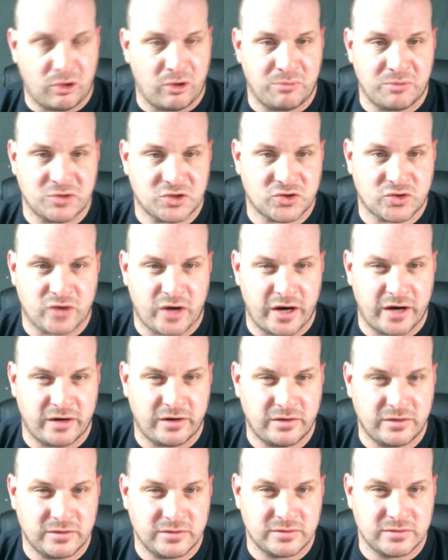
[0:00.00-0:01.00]
up a
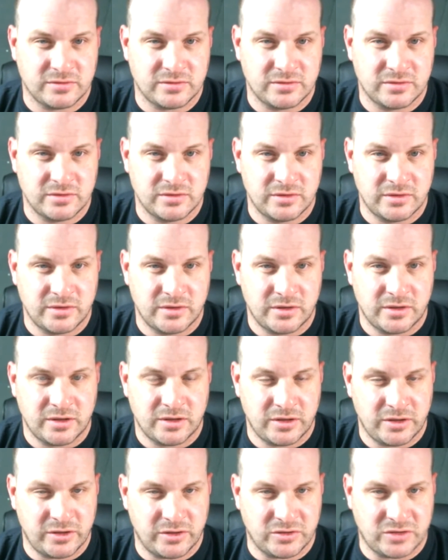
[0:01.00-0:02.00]
Strider.
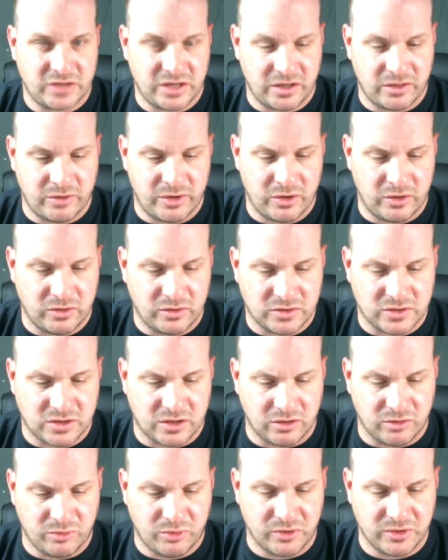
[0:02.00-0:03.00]
You know, take away all those
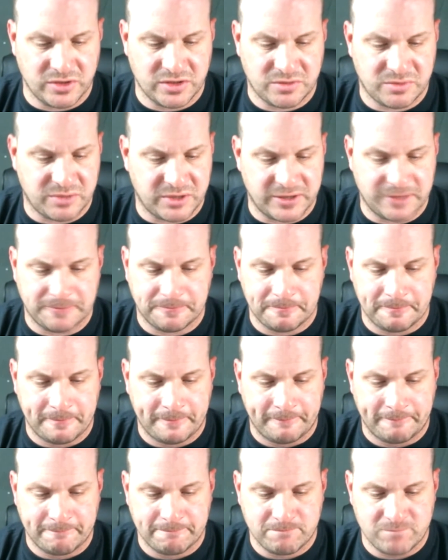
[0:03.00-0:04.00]
hull points, but
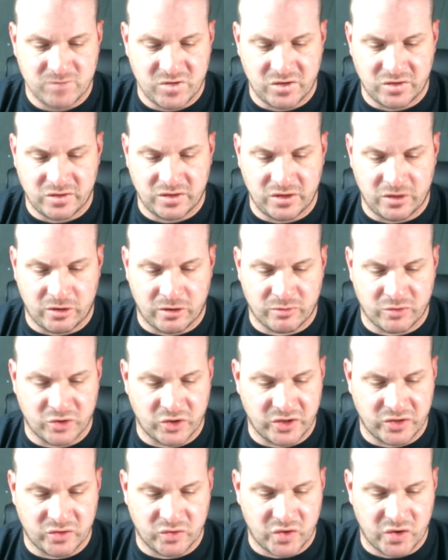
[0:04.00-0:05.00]
you know, the armor,
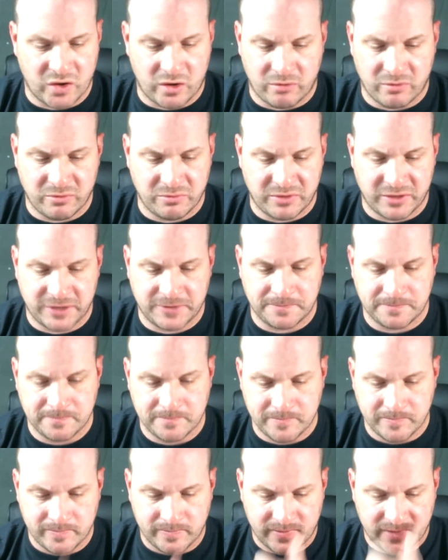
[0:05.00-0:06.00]
get through the armor, but
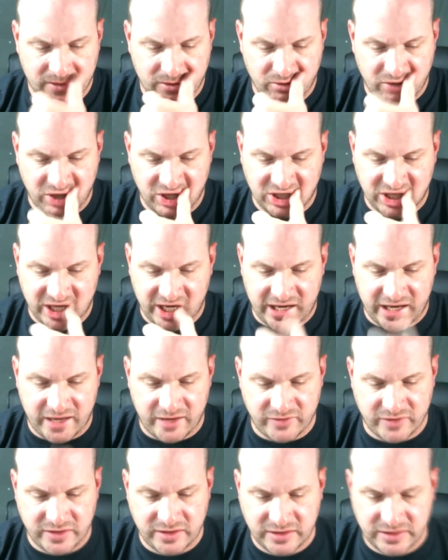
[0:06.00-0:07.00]
range 8
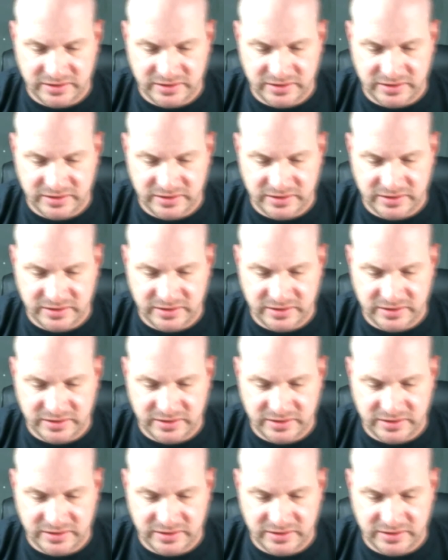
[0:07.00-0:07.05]
heavy.